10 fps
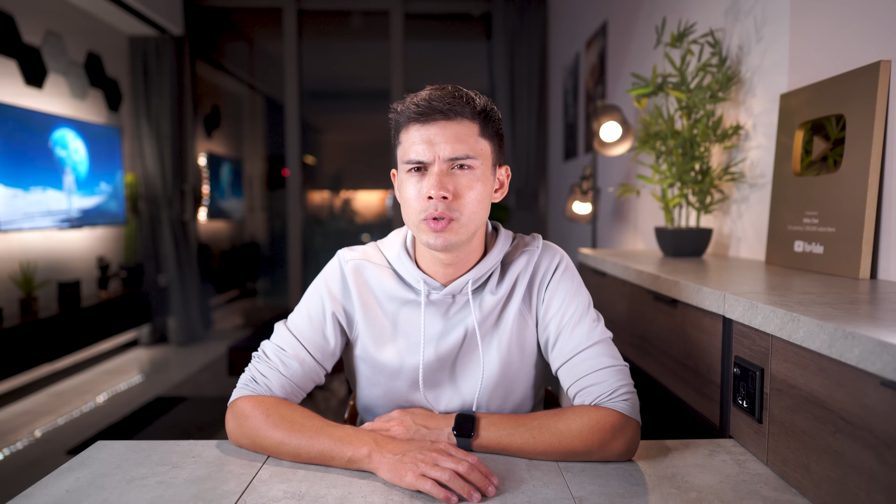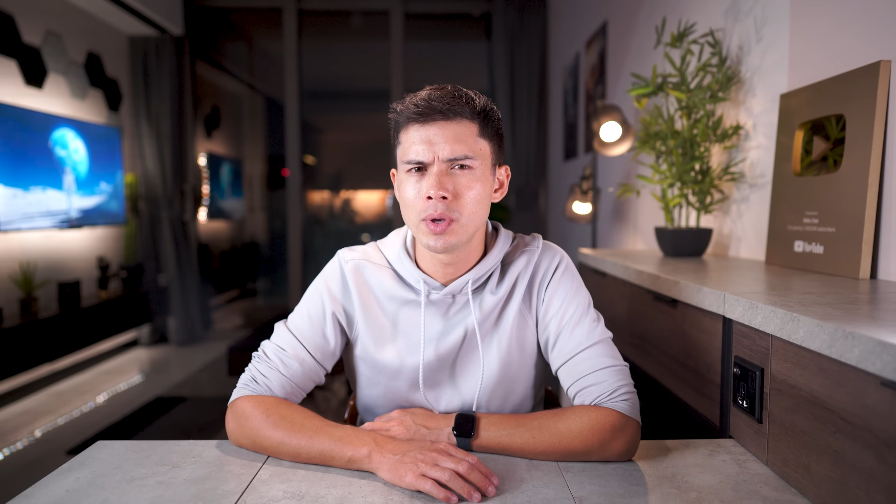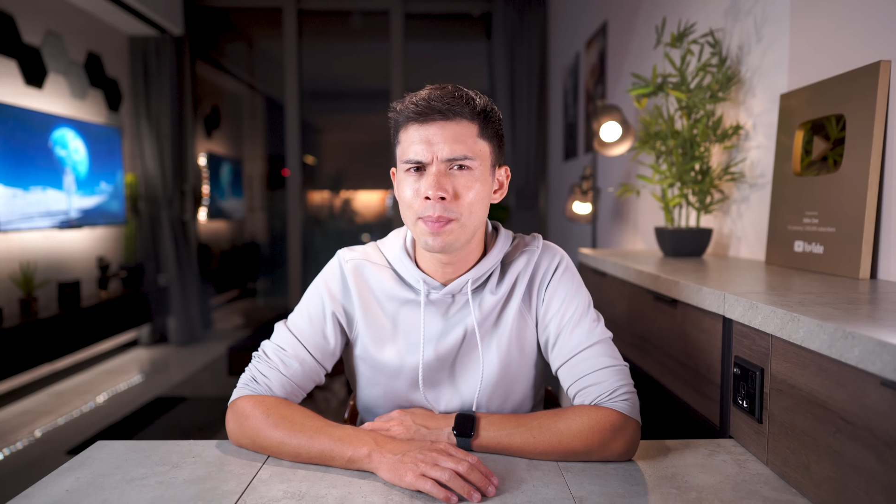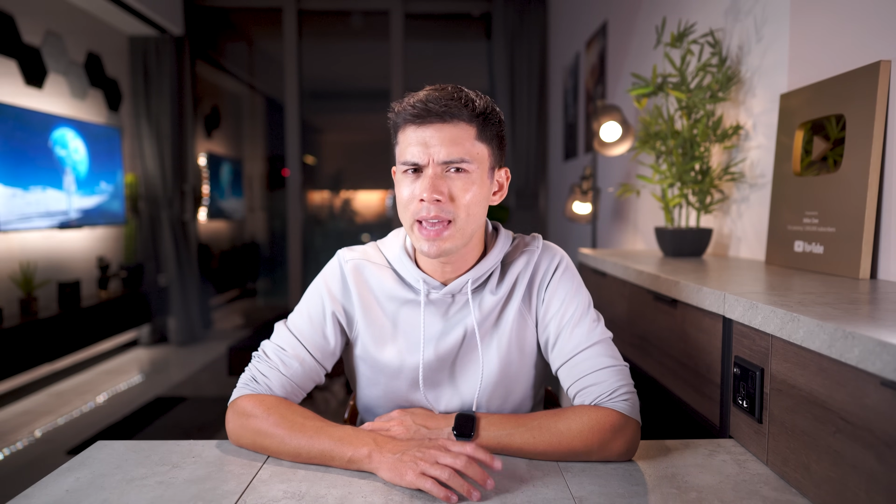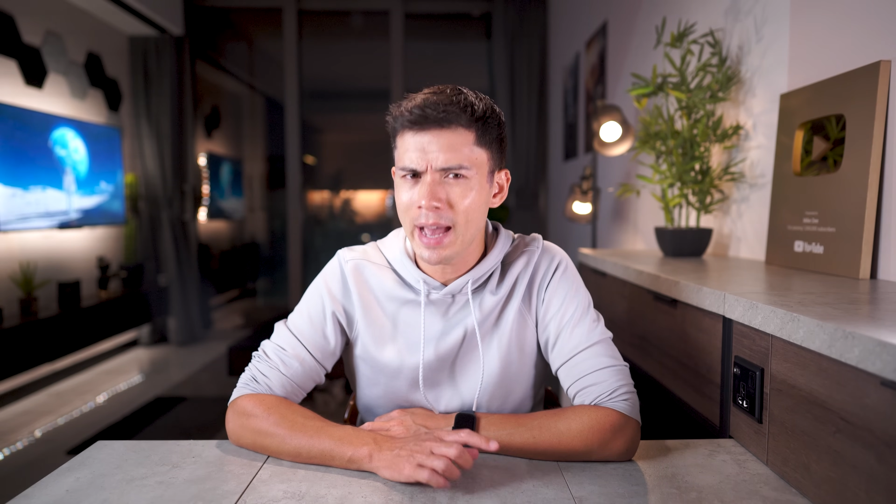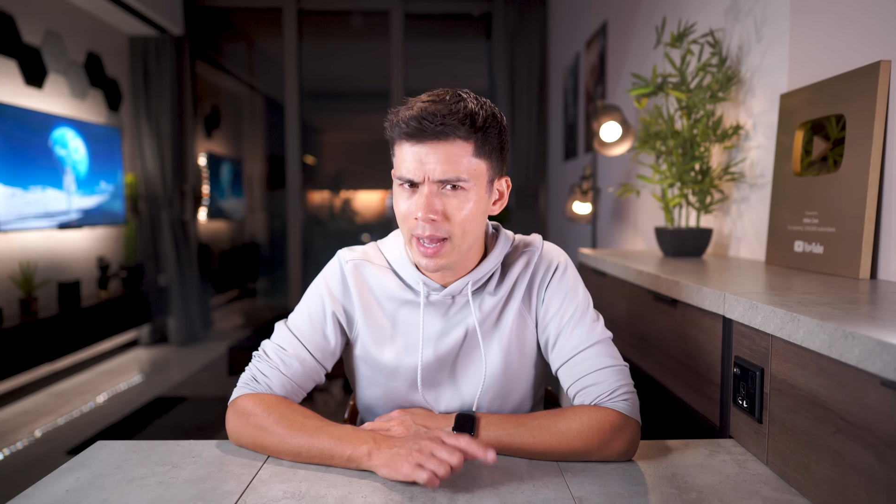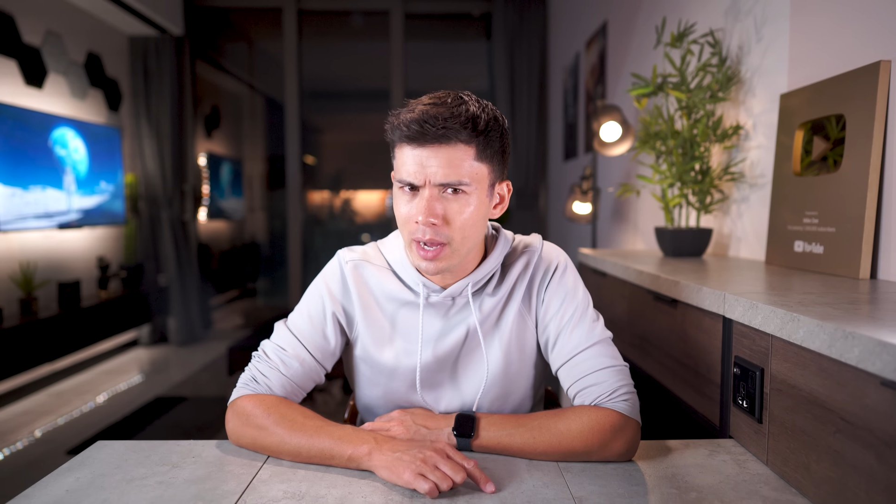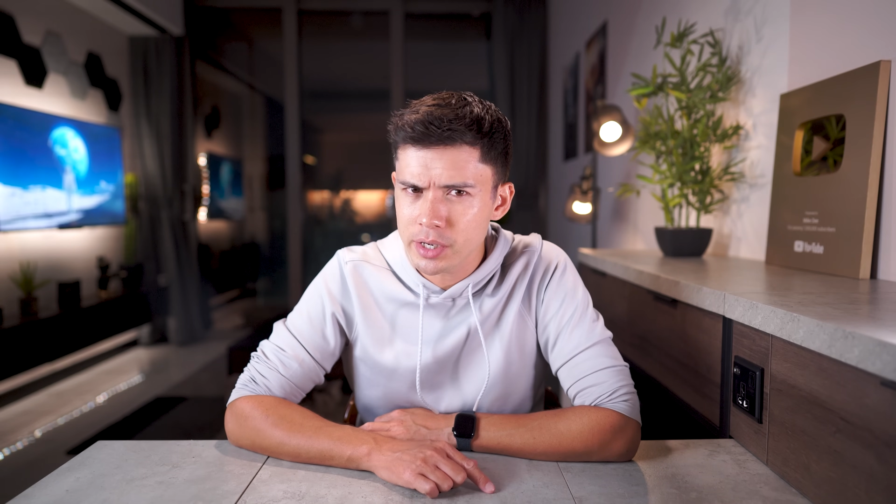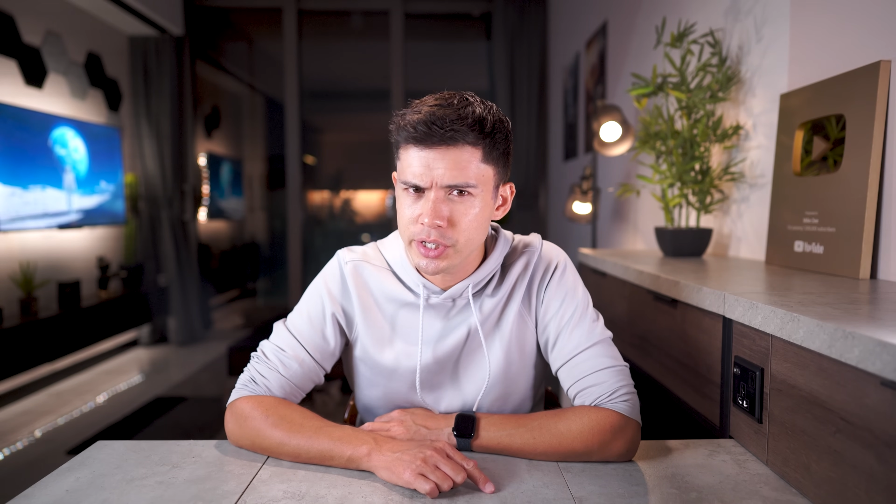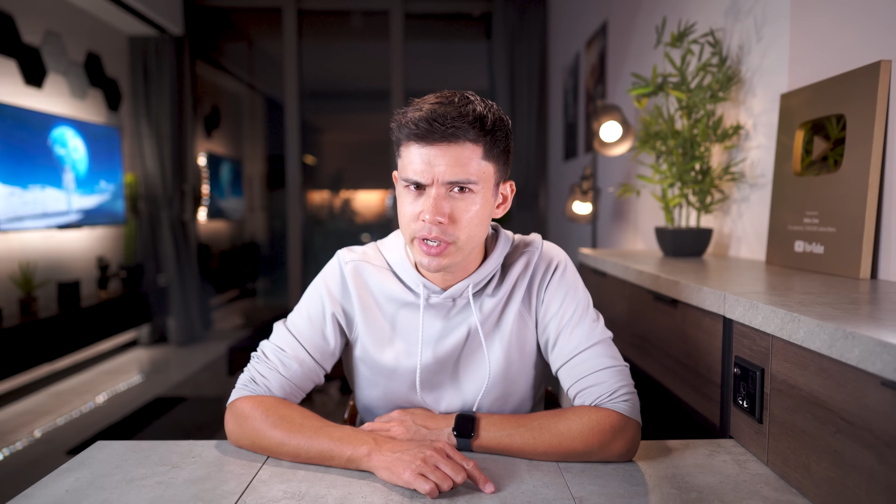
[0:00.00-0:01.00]
to be
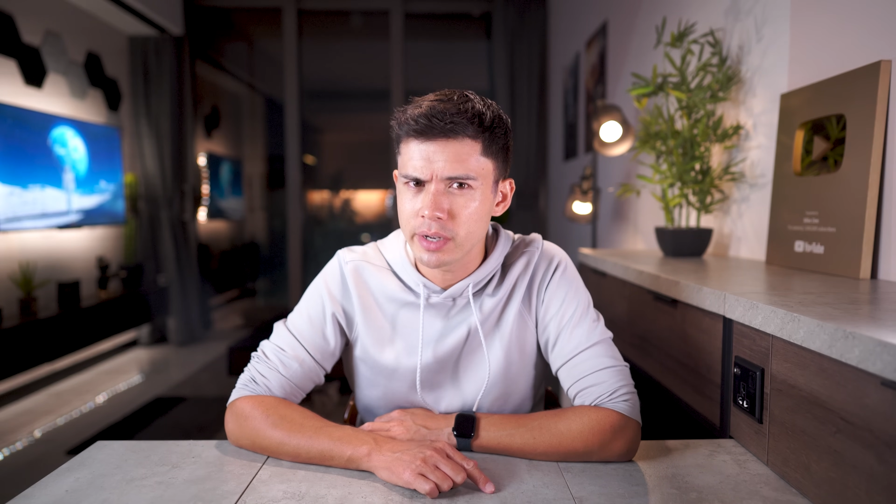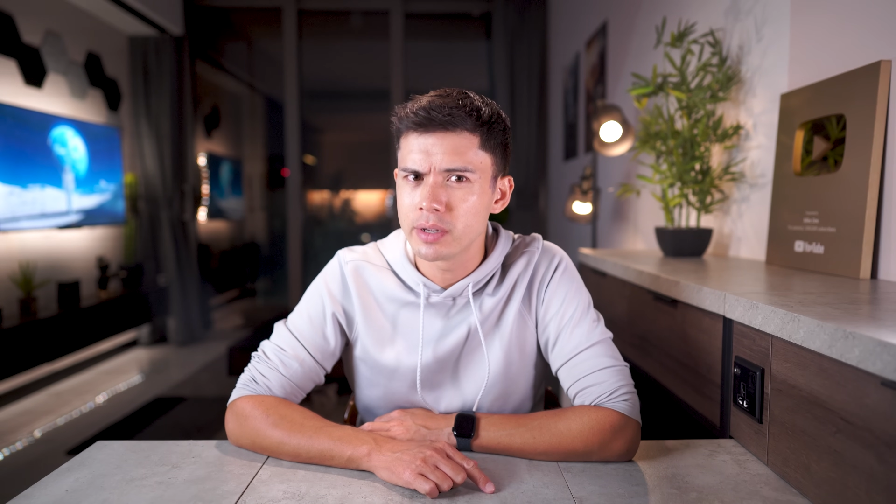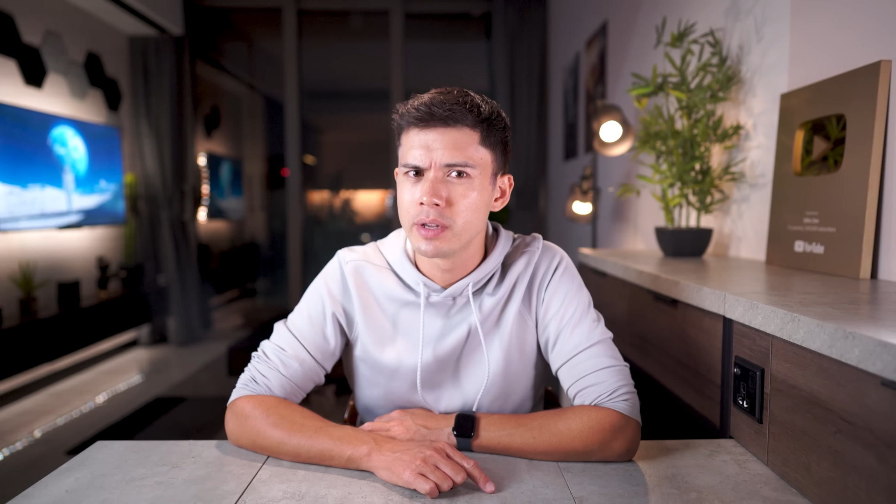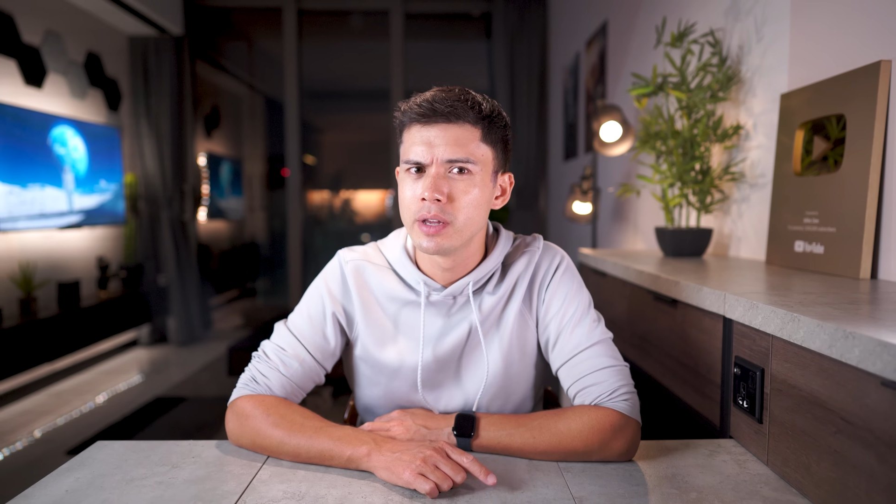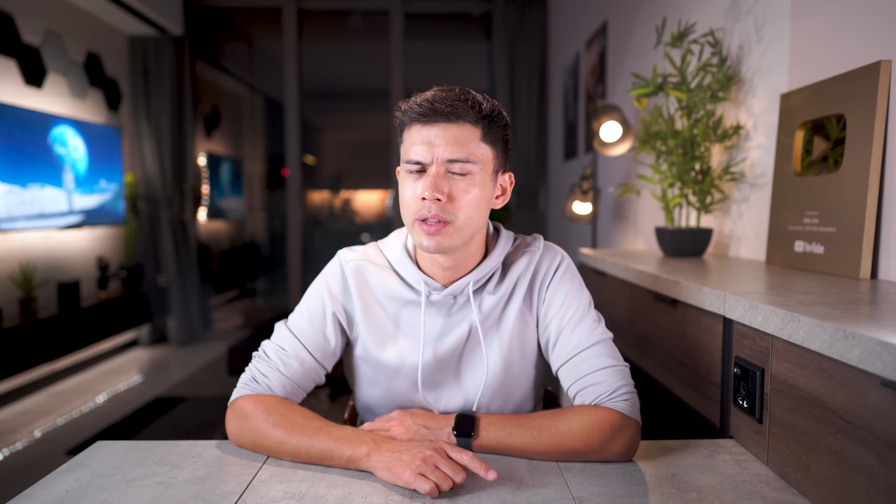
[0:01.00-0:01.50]
harsher